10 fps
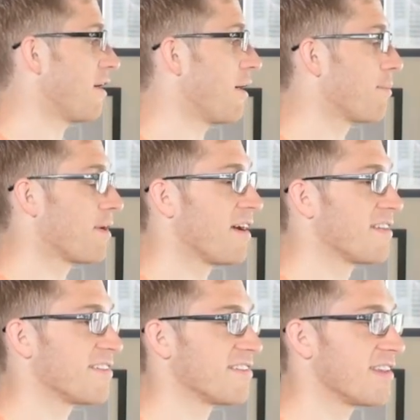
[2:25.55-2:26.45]
up
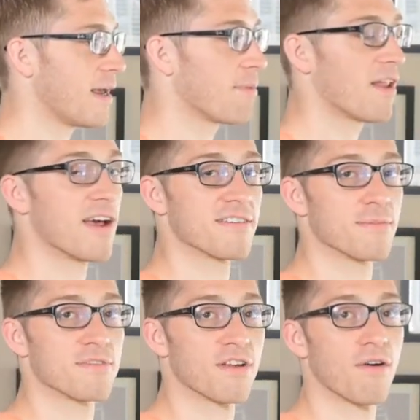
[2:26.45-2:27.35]
to stabilize
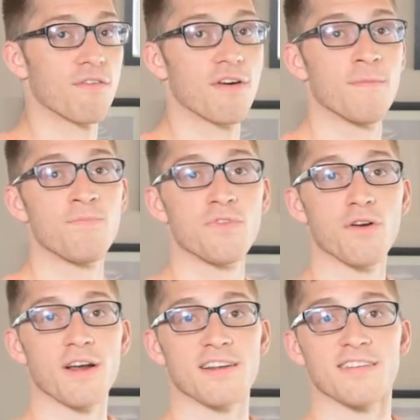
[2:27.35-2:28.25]
himself
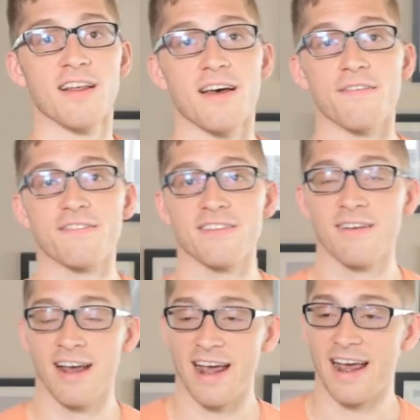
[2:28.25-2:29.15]
during his lifts.
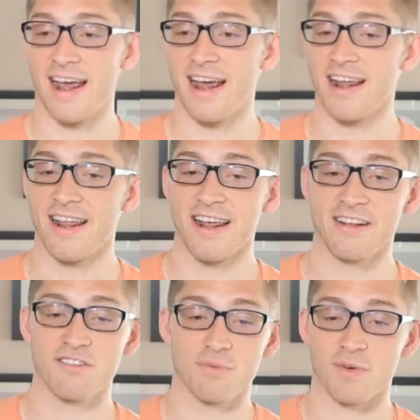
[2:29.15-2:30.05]
And
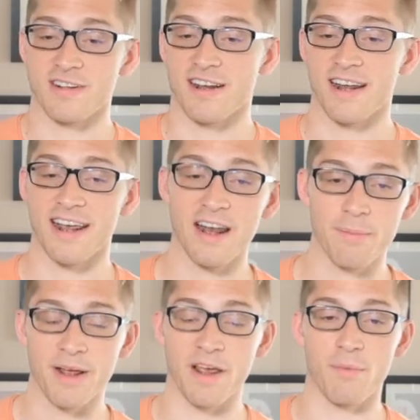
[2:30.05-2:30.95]
it just wasn't going to get
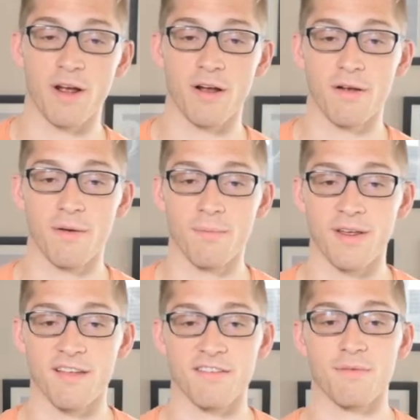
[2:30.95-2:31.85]
him anywhere
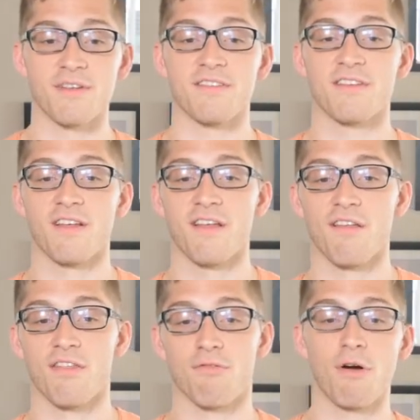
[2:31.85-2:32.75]
because it was
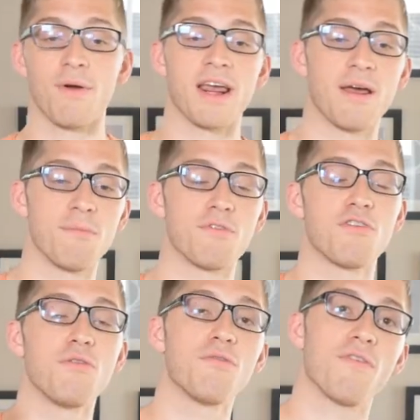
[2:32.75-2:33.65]
throwing him
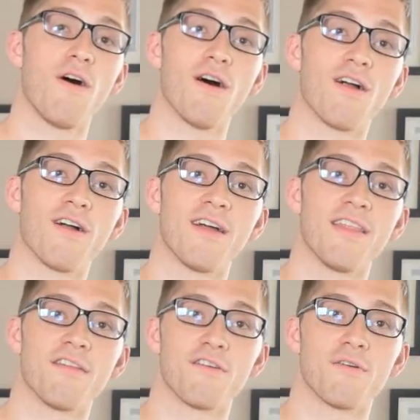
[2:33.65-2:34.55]
too far
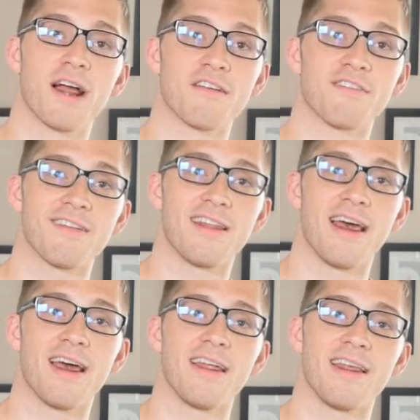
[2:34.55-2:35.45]
in the direction
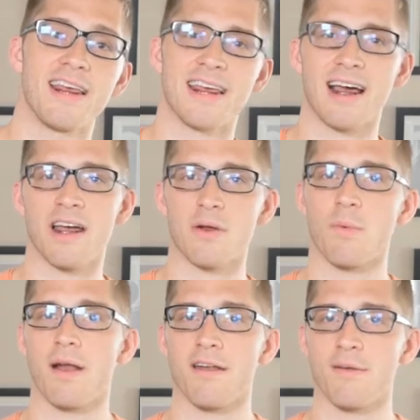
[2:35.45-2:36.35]
that he kind of
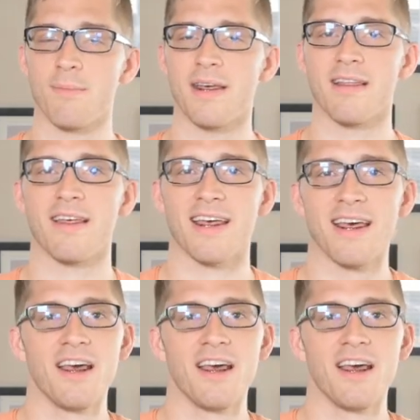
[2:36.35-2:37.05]
wanted to be. Like,